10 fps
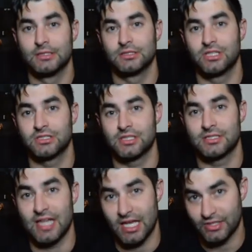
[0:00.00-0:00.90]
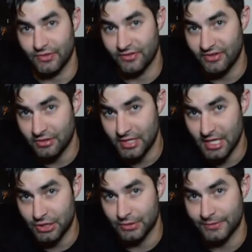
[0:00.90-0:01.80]
such as tax-free
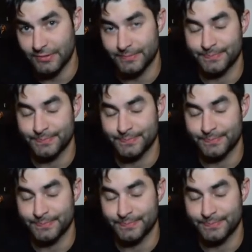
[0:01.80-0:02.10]
foundations.